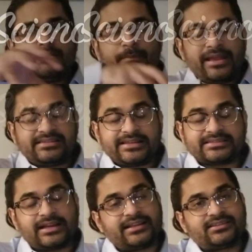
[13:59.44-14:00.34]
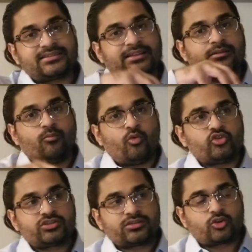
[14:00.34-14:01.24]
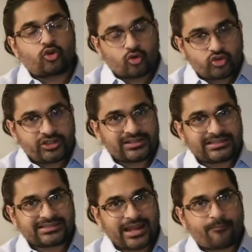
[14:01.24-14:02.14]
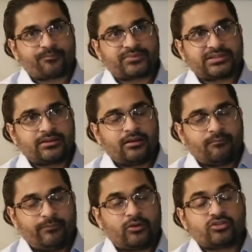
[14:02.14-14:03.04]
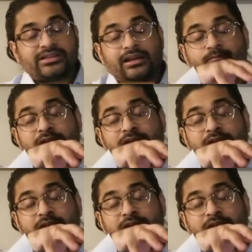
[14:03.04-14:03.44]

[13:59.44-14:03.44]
basic sciences are the most crucial steps, because that will build